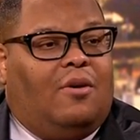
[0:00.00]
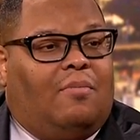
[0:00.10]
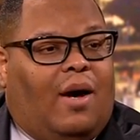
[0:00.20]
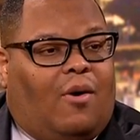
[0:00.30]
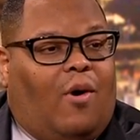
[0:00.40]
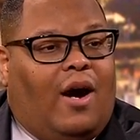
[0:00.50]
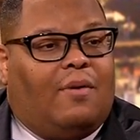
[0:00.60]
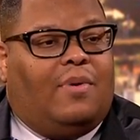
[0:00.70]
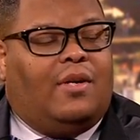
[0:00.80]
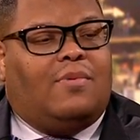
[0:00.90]
my choir.
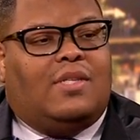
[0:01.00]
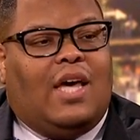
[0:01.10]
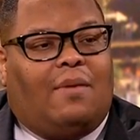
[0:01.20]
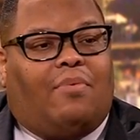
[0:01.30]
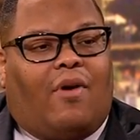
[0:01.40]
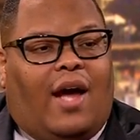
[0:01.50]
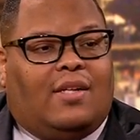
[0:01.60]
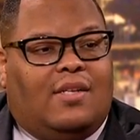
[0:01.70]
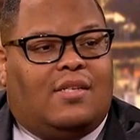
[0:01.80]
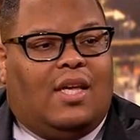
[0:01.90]
But it was that
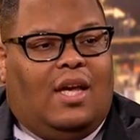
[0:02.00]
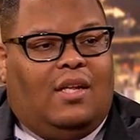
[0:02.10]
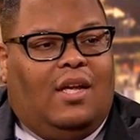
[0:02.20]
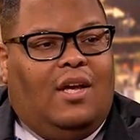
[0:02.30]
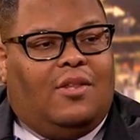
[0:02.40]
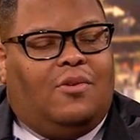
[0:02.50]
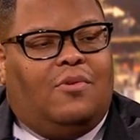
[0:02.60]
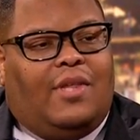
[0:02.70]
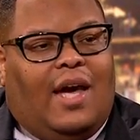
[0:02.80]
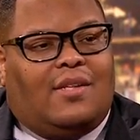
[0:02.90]
practice and through
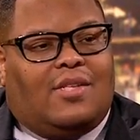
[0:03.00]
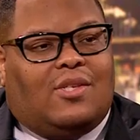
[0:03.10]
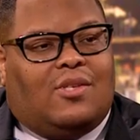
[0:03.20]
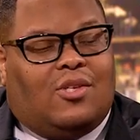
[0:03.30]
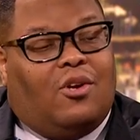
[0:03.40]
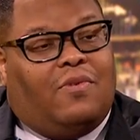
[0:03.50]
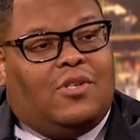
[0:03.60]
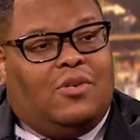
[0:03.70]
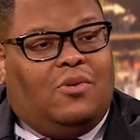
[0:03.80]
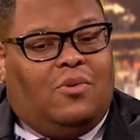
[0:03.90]
that
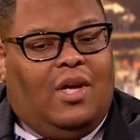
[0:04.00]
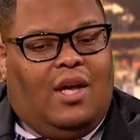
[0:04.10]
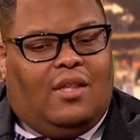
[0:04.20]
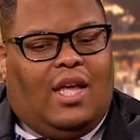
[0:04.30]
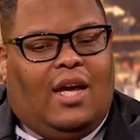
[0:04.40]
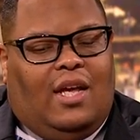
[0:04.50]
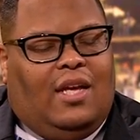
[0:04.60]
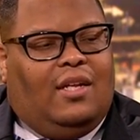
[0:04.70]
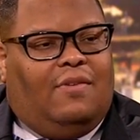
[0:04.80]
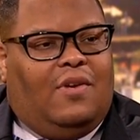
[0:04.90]
servitude that
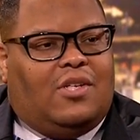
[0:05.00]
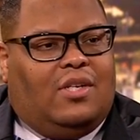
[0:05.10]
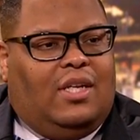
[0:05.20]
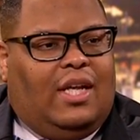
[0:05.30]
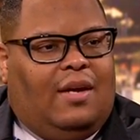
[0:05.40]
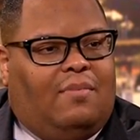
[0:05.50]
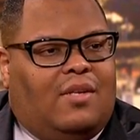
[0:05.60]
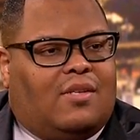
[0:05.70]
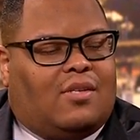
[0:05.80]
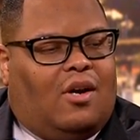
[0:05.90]
it eventually led me
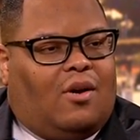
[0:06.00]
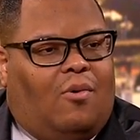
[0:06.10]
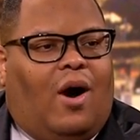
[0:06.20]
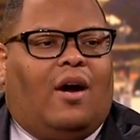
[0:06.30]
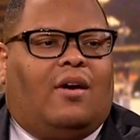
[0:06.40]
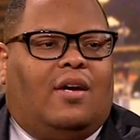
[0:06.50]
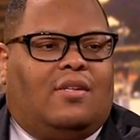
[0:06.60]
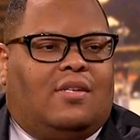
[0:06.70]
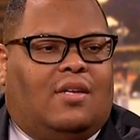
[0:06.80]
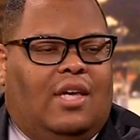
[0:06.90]
to start a choir and
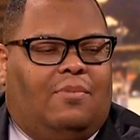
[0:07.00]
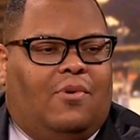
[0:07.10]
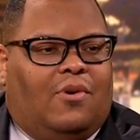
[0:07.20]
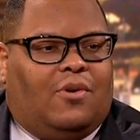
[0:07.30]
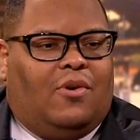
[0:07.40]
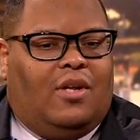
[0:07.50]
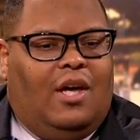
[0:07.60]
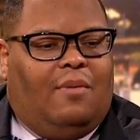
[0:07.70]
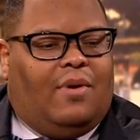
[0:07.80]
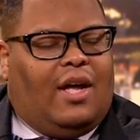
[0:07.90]
to keep going on.
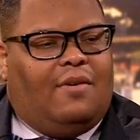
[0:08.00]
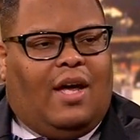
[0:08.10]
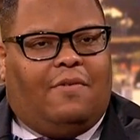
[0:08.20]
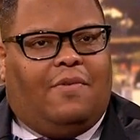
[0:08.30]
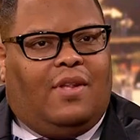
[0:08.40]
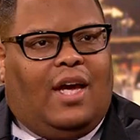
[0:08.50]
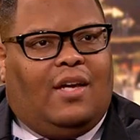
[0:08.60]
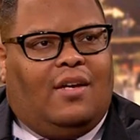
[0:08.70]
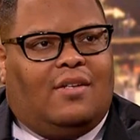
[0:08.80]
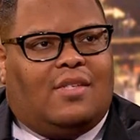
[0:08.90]
But I feel like
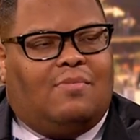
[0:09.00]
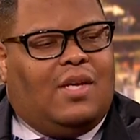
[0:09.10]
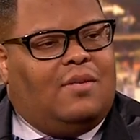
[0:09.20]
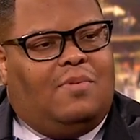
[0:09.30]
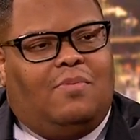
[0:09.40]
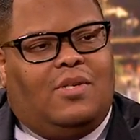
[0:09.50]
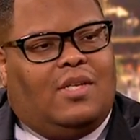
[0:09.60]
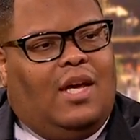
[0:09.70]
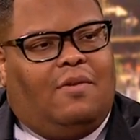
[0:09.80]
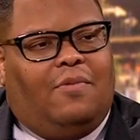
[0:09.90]
sometimes people just
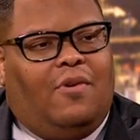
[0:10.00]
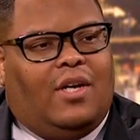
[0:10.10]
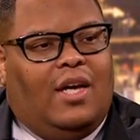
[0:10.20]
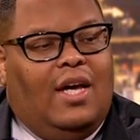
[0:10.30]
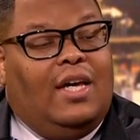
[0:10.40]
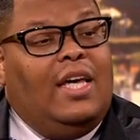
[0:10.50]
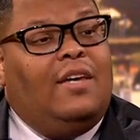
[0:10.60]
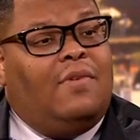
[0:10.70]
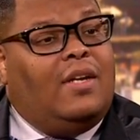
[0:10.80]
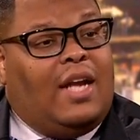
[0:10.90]
can't afford it.
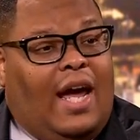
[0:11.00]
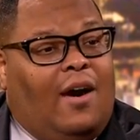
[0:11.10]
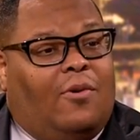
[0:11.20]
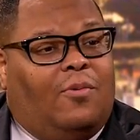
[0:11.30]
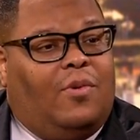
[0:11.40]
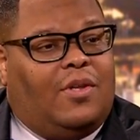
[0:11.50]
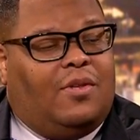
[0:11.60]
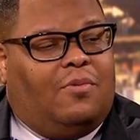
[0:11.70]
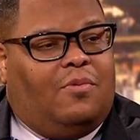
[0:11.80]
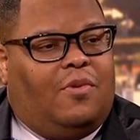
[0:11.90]
Even now
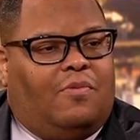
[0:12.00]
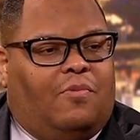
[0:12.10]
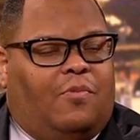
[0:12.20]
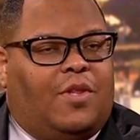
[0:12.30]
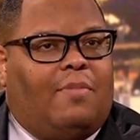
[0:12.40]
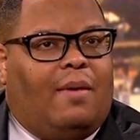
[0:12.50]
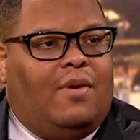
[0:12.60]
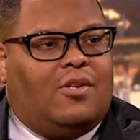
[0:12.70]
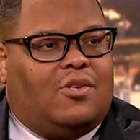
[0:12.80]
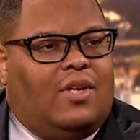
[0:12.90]
with my
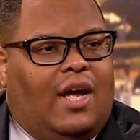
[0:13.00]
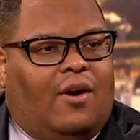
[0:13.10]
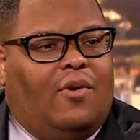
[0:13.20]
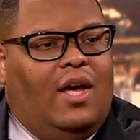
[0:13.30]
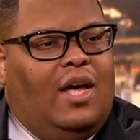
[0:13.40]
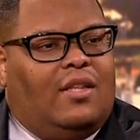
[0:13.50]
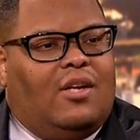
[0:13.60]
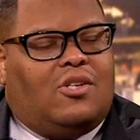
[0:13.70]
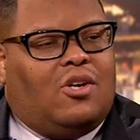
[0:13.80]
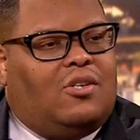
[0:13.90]
ministry now,
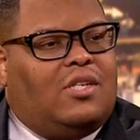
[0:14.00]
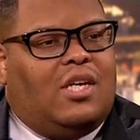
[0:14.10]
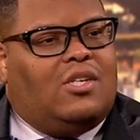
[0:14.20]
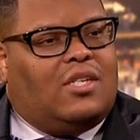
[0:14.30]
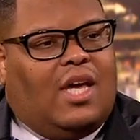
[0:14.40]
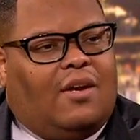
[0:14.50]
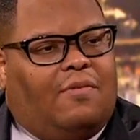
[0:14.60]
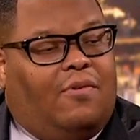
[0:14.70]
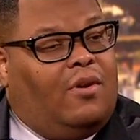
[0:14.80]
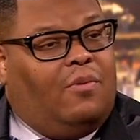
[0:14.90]
there's churches that just can't
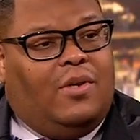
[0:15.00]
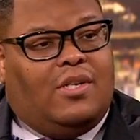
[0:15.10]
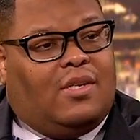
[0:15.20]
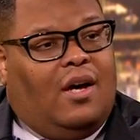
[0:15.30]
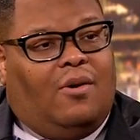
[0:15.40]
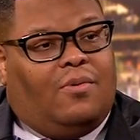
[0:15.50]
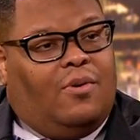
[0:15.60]
afford it and we just go.